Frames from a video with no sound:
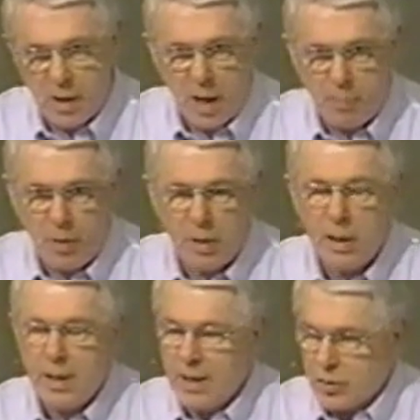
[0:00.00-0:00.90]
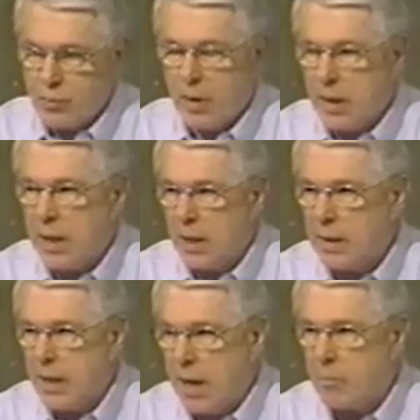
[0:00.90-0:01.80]
couple is really
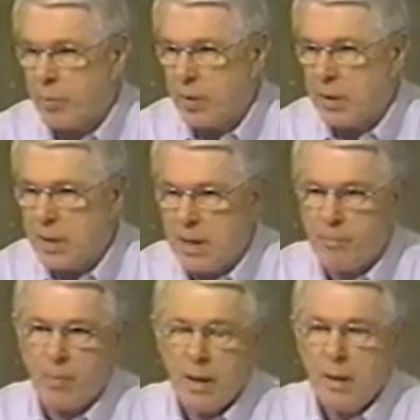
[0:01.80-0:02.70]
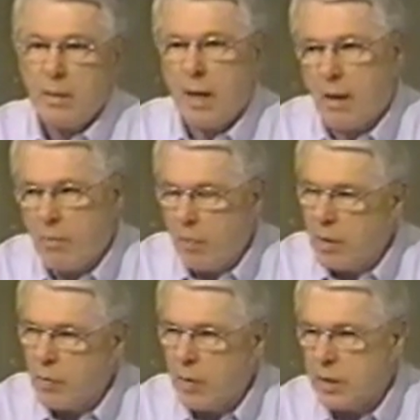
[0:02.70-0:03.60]
getting down pretty deep. Now,
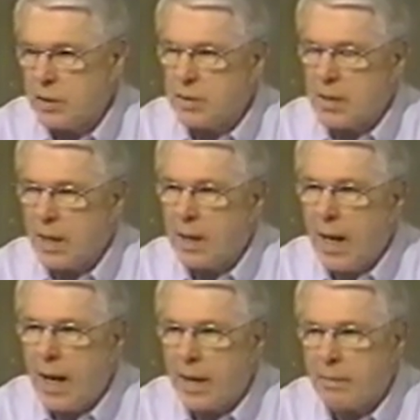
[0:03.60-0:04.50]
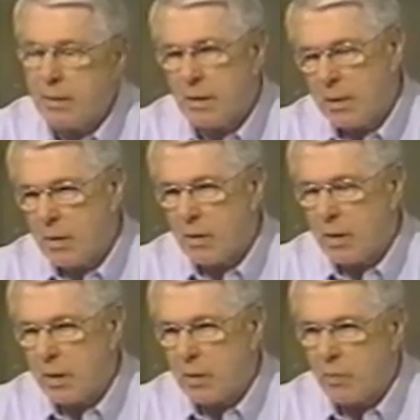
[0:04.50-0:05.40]
one of the questions I got
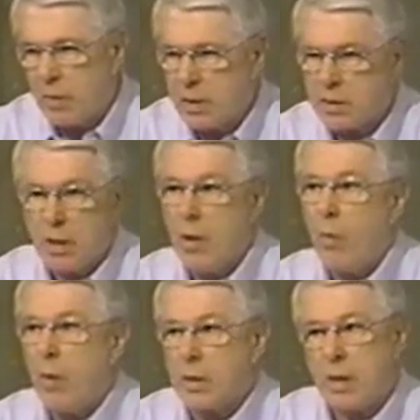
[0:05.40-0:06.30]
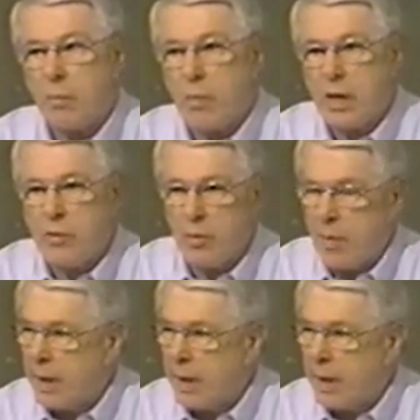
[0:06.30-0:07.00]
earlier was, what can we do